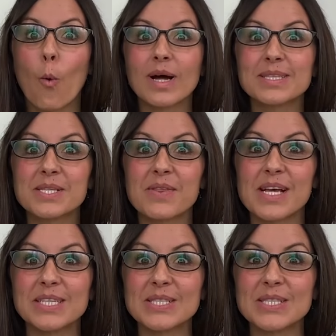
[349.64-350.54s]
What's
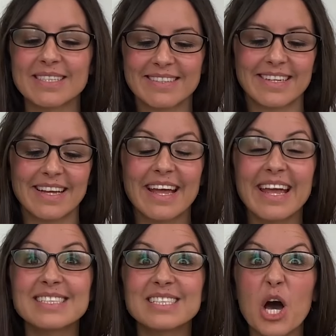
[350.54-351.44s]
this?
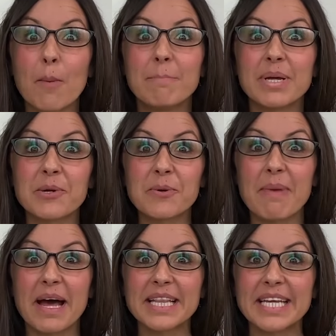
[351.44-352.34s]
It's a bitter
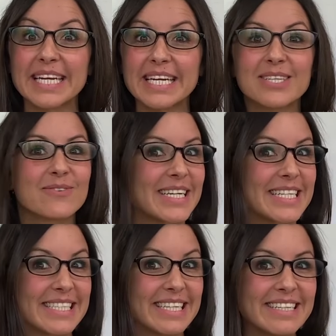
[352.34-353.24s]
melon. What
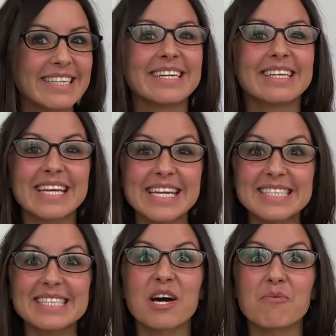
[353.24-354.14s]
is it?
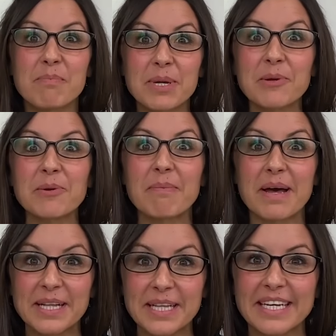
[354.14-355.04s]
It's a bitter
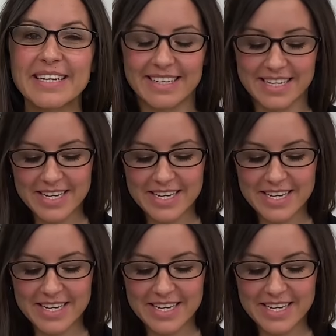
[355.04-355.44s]
melon.